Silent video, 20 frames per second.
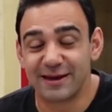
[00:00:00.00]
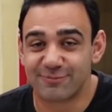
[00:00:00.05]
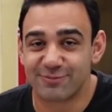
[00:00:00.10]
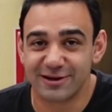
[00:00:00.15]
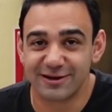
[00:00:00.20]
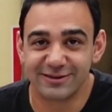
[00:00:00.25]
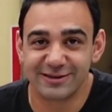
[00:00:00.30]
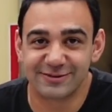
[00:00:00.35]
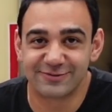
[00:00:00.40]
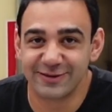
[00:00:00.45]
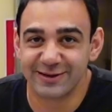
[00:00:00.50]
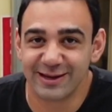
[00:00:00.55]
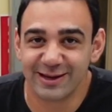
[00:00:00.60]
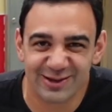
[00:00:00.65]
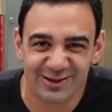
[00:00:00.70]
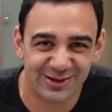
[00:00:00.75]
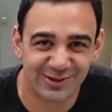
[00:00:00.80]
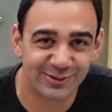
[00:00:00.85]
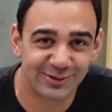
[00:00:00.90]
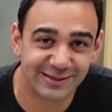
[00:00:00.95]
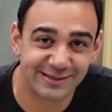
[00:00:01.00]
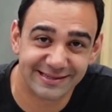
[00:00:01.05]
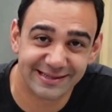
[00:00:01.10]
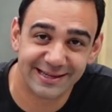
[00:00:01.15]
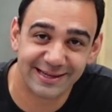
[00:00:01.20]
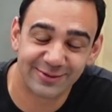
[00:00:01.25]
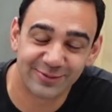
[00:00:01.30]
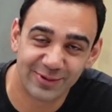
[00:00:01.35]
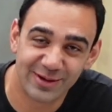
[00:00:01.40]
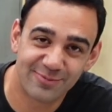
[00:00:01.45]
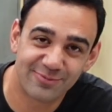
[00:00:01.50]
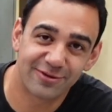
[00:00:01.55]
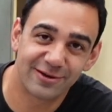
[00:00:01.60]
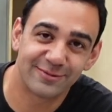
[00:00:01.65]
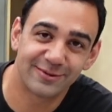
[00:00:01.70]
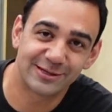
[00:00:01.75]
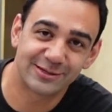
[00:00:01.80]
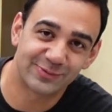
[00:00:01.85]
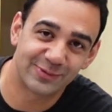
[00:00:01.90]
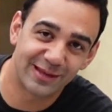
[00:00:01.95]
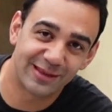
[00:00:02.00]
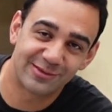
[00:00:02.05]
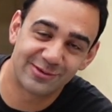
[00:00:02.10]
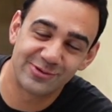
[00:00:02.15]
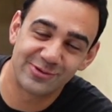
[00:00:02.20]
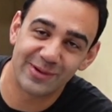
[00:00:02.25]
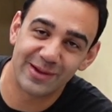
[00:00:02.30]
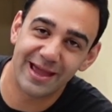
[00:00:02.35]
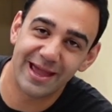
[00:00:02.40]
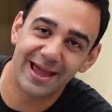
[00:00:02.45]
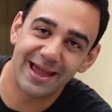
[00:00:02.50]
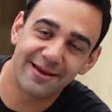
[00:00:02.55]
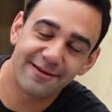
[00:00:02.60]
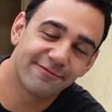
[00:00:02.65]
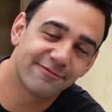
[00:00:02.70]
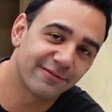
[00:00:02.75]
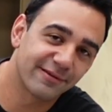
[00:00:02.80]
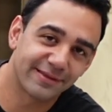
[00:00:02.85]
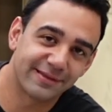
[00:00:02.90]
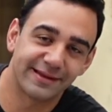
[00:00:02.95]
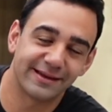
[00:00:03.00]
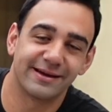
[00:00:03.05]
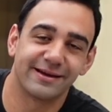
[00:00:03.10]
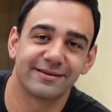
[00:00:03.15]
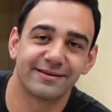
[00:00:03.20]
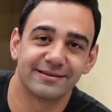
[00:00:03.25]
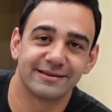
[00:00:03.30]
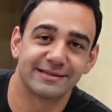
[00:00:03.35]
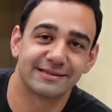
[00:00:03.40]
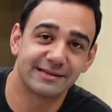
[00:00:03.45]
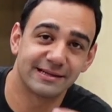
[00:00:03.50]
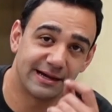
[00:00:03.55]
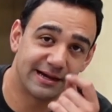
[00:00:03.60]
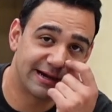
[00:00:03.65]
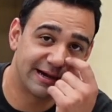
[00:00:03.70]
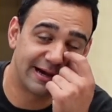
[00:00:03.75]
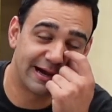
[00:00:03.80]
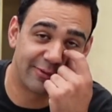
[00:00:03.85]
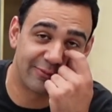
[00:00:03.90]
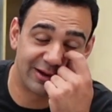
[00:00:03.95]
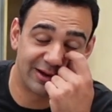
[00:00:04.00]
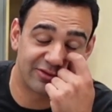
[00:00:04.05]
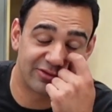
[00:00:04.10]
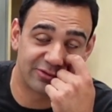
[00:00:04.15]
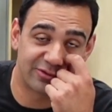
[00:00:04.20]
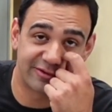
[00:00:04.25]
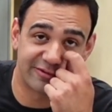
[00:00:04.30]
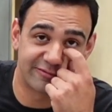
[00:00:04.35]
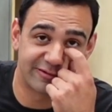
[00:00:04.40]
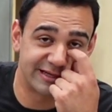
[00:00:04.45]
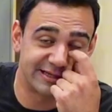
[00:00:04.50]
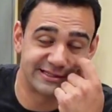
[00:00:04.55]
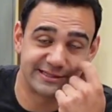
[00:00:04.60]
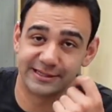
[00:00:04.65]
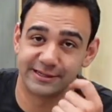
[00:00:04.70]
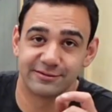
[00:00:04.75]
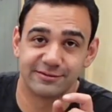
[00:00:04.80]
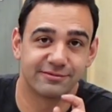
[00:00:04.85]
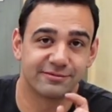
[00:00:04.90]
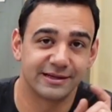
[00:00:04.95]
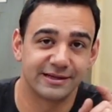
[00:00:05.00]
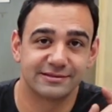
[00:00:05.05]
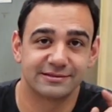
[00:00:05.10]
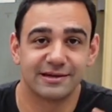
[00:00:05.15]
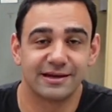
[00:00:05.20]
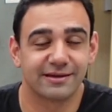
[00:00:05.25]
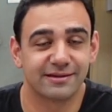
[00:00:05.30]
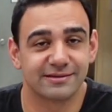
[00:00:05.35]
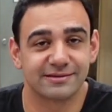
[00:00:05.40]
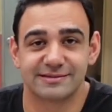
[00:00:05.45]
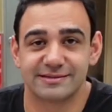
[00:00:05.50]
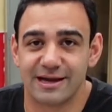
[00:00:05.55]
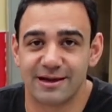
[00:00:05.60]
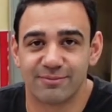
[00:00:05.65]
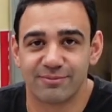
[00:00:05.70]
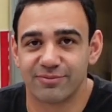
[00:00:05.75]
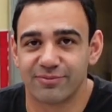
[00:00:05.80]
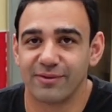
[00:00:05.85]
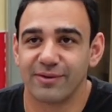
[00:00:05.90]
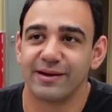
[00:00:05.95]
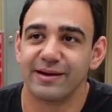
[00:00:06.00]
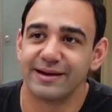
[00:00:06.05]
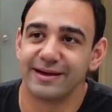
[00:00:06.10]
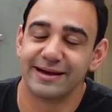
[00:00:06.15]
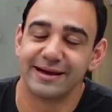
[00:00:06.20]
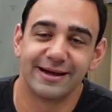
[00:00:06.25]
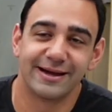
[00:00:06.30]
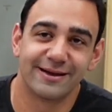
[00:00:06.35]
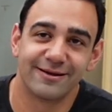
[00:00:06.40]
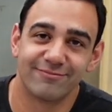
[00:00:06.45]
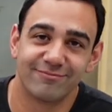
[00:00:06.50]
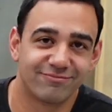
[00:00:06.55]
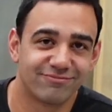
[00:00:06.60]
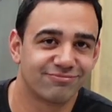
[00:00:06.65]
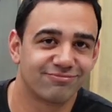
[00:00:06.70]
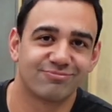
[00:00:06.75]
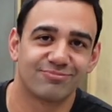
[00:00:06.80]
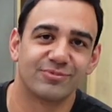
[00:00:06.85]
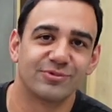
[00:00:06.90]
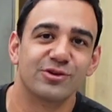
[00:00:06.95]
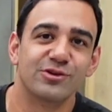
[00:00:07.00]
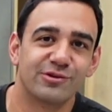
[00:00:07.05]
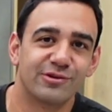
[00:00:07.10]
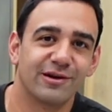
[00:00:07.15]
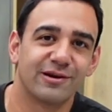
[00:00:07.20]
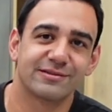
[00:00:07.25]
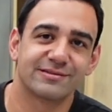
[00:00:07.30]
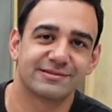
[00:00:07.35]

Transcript: a previous video, you would have seen we pretty much went through everything under this car and went through and resealed things like the sump, new knock